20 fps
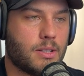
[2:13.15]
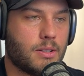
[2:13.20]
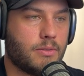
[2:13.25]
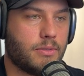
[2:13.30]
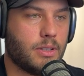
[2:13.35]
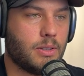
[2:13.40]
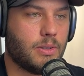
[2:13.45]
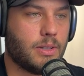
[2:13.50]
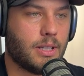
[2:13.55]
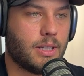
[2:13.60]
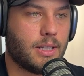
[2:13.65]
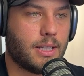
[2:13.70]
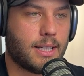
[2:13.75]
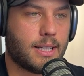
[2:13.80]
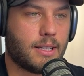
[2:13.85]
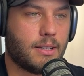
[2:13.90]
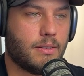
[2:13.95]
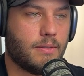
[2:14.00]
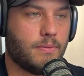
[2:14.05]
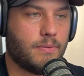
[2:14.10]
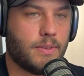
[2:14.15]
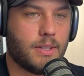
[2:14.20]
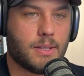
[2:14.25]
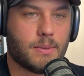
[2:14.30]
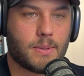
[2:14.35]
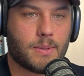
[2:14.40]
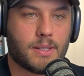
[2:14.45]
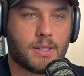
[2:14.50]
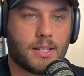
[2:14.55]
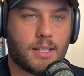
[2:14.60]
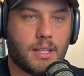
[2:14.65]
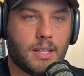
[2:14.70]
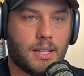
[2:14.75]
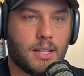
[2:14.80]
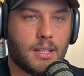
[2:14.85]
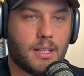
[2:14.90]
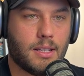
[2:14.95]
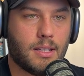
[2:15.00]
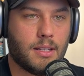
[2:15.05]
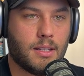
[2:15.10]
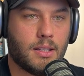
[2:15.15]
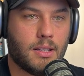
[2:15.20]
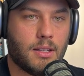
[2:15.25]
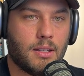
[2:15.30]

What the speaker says: So if we're looking at these ones here,